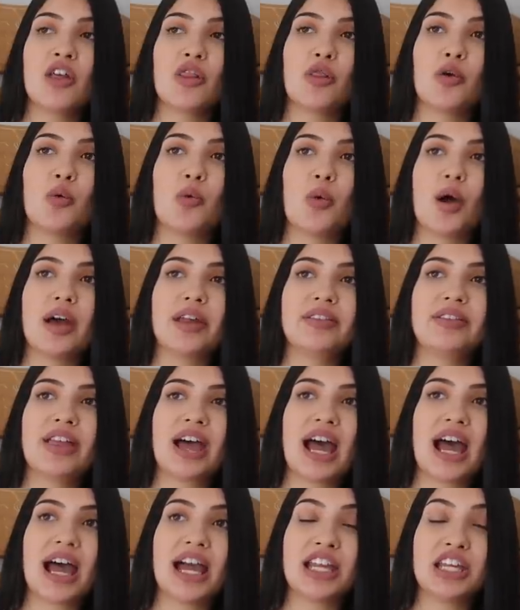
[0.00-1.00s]
The one
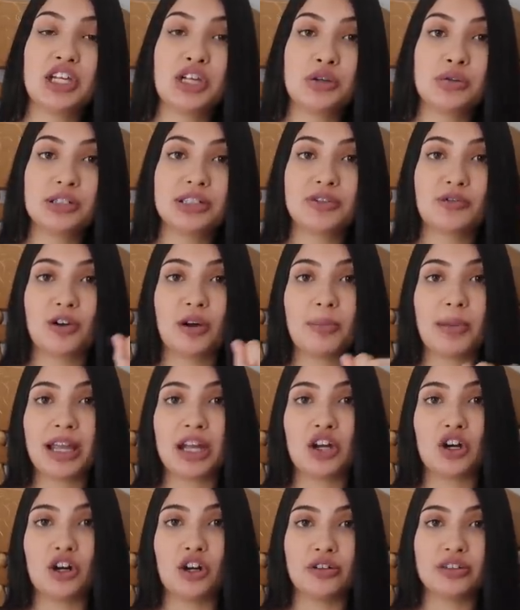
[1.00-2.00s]
that I use for my
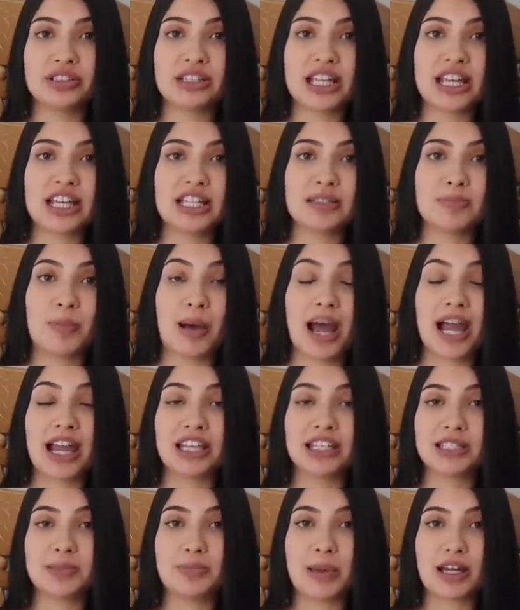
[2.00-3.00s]
girls is by
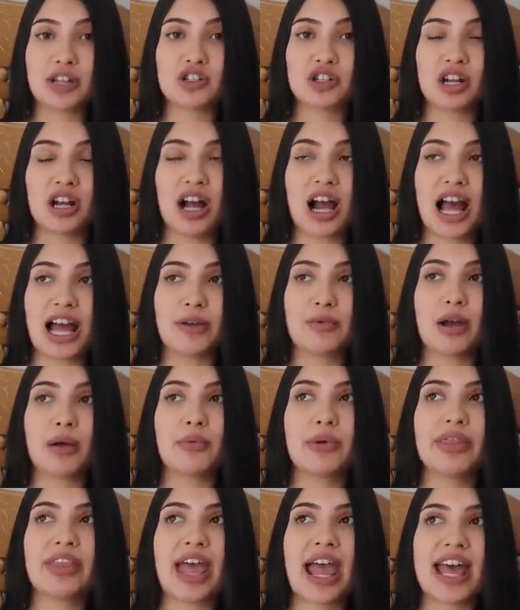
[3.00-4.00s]
Spectra. I went
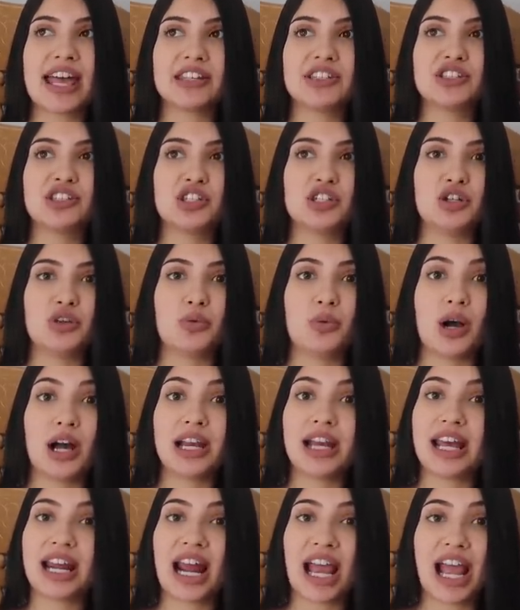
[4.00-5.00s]
with the S2
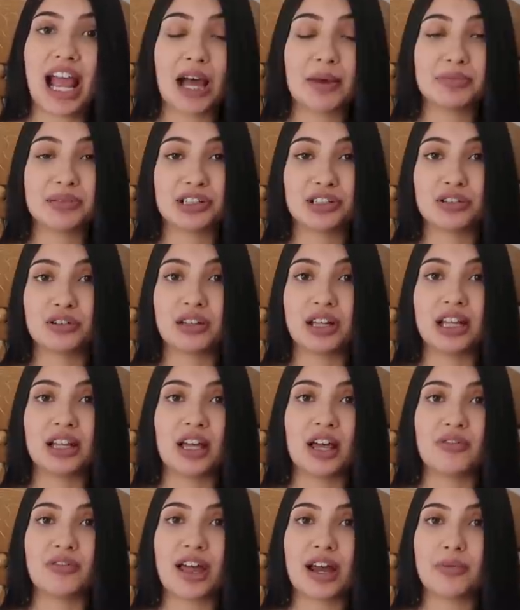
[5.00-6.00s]
one and I absolutely
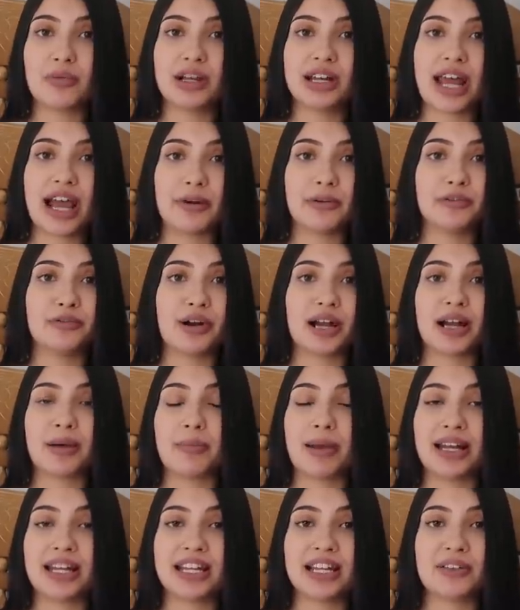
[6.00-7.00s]
love that one. I would
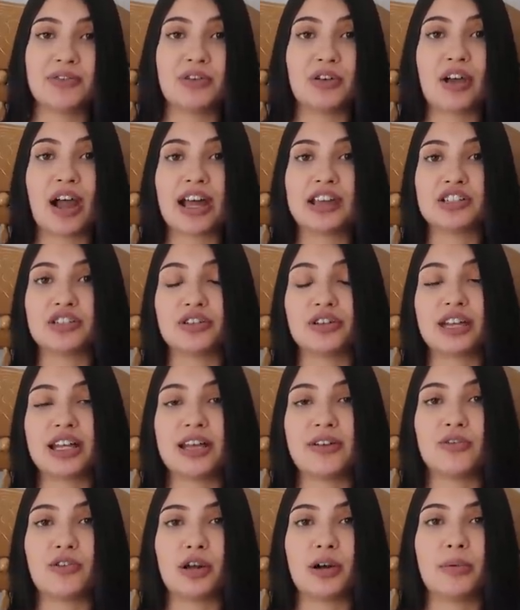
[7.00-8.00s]
recommend it if you guys are
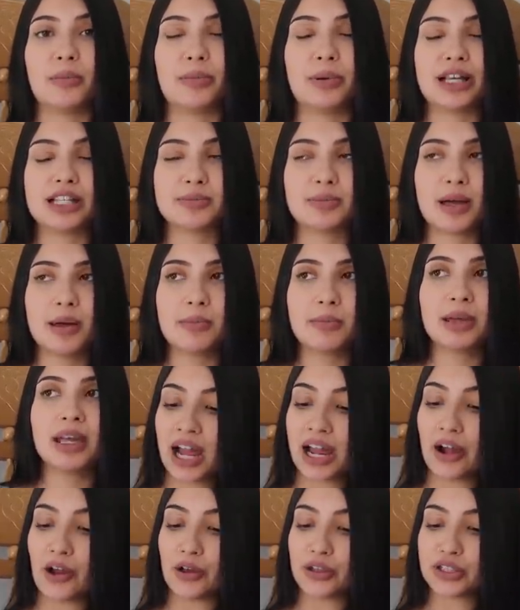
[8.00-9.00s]
looking for a breast pump.
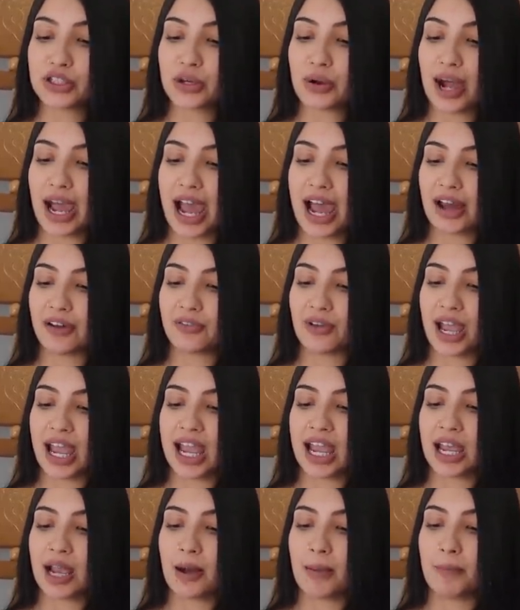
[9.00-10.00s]
I also have
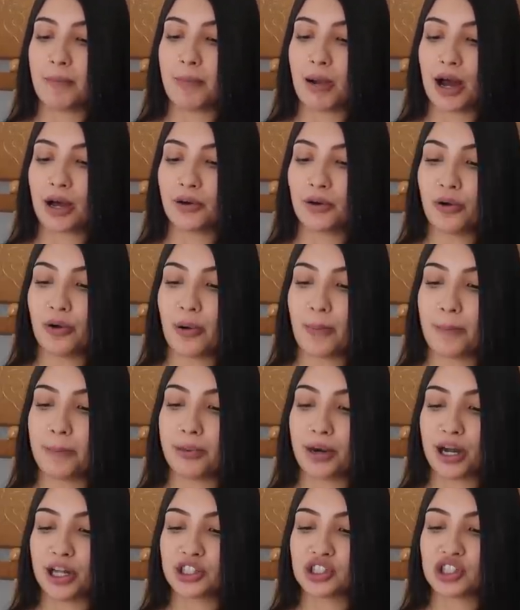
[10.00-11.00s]
a bottle
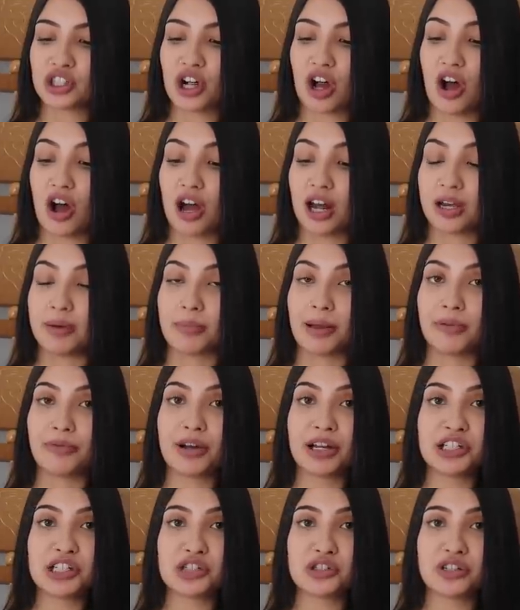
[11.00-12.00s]
brush on my
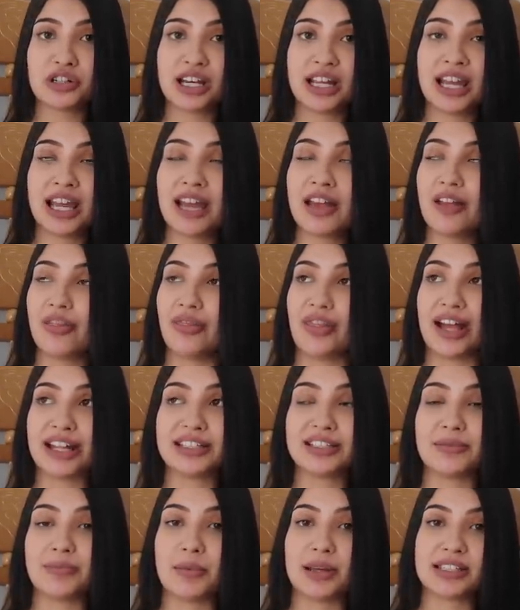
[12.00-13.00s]
registry
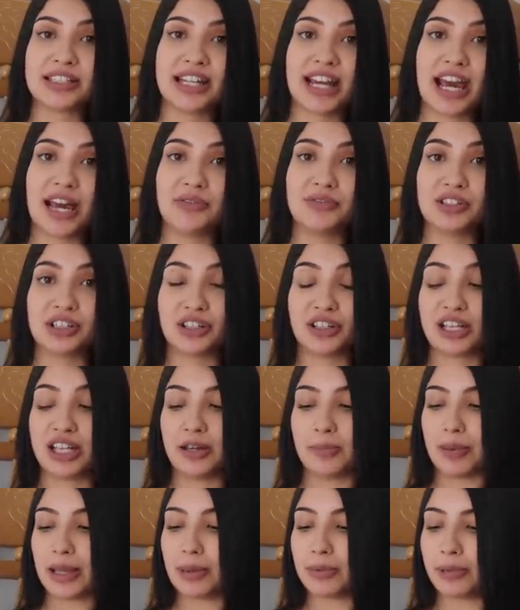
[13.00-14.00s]
that's a must have to
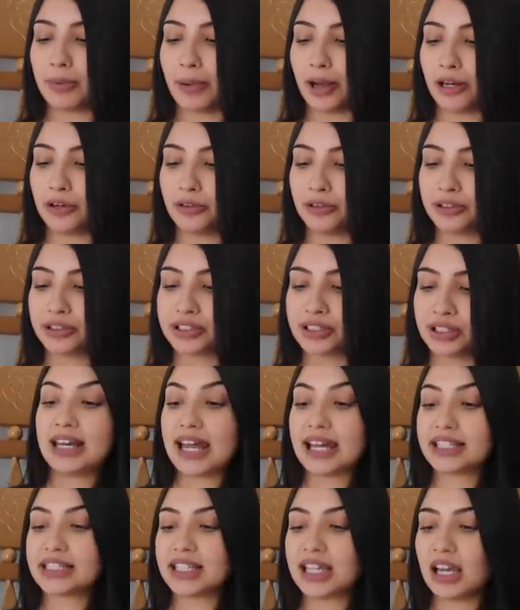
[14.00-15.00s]
clean baby bottles.
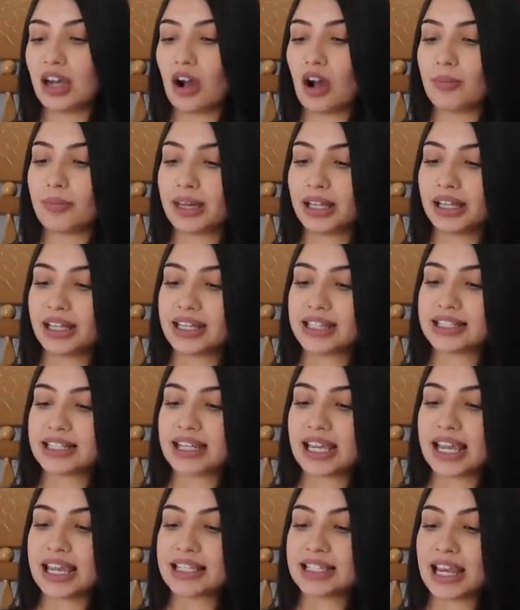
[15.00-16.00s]
Next thing on my
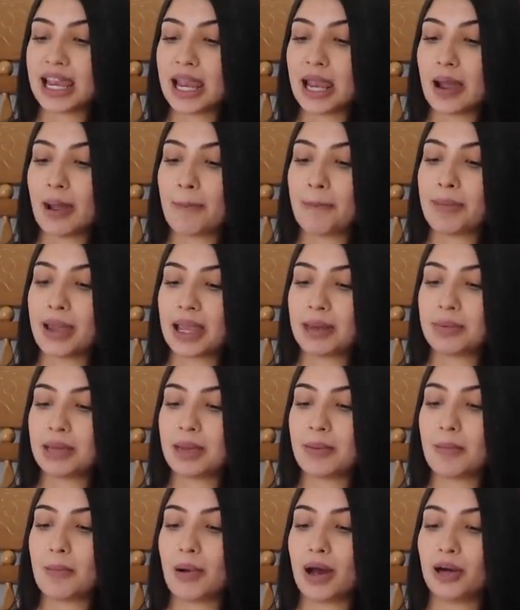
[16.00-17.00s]
list is a
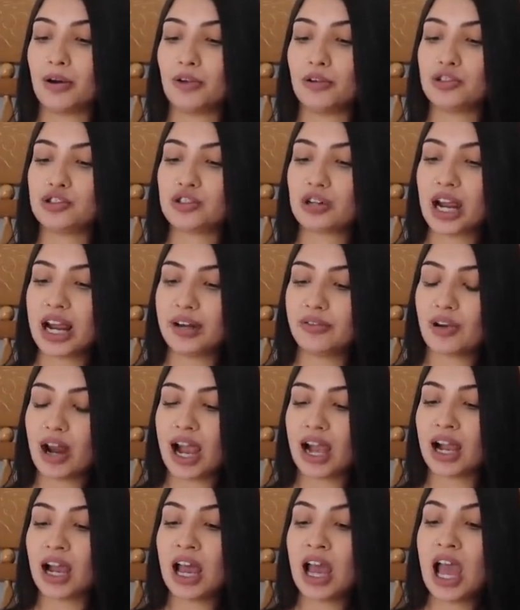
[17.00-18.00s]
baby bottle drying
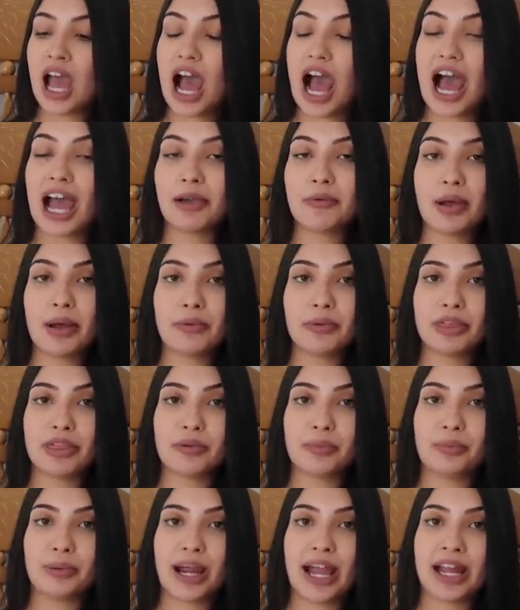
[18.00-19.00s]
rack. I went with
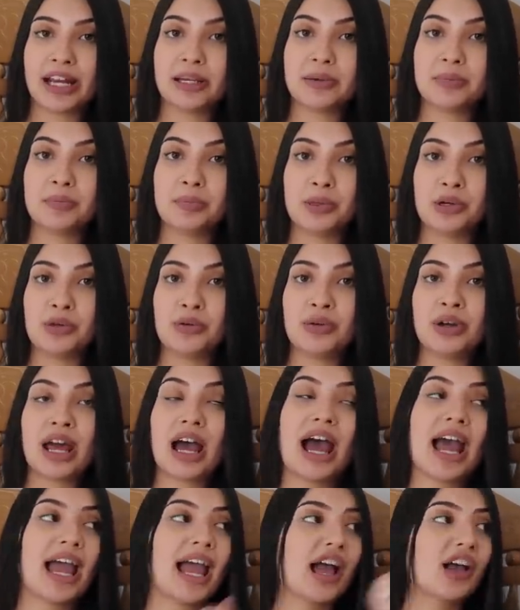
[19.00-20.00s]
the brand Boon.
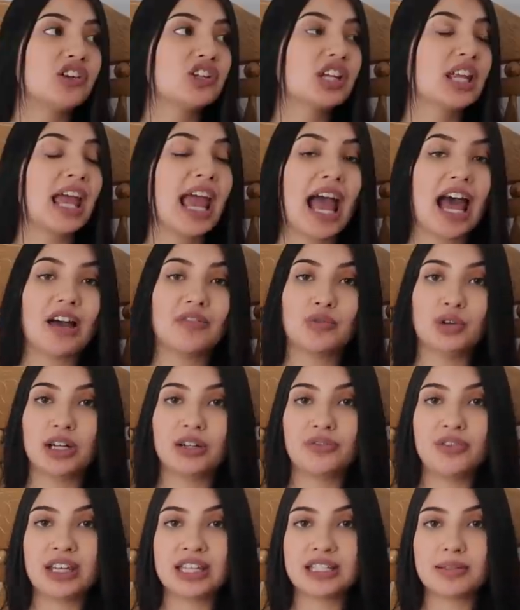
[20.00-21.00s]
I actually have one
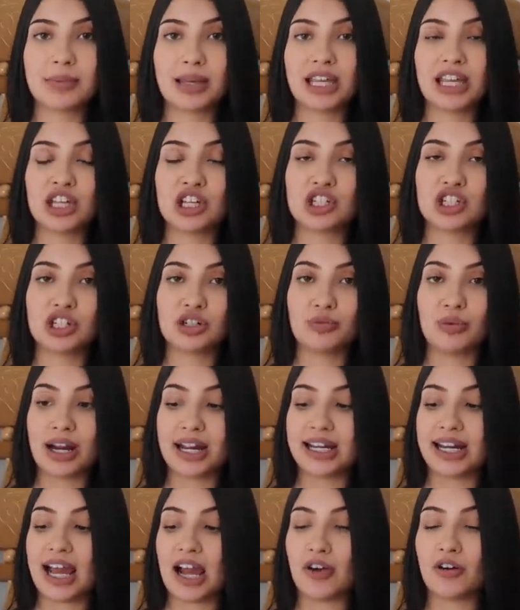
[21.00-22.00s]
of these in my kitchen
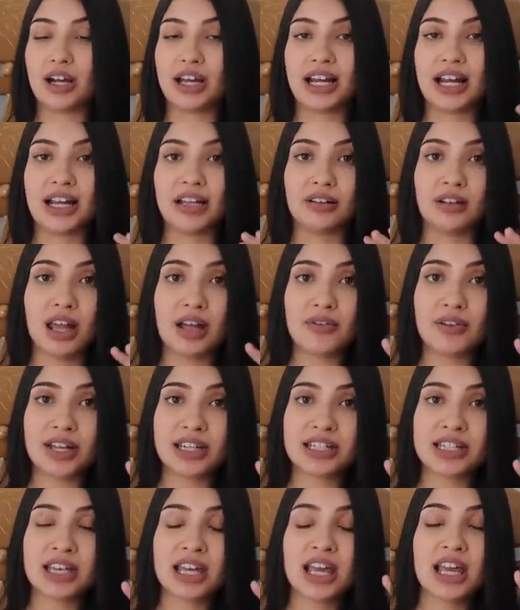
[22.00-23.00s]
right now and I love
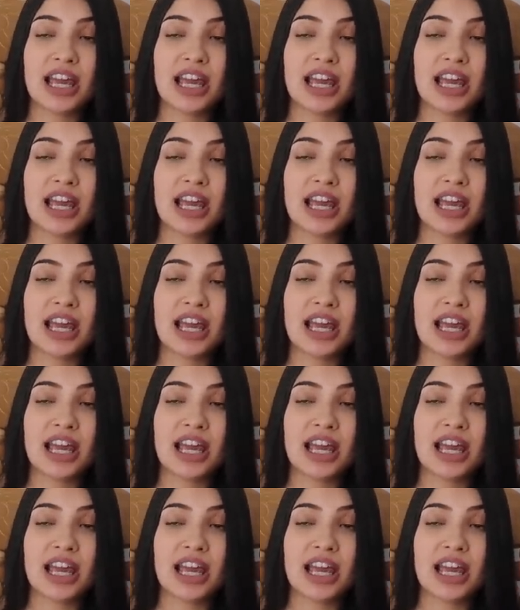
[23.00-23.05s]
it.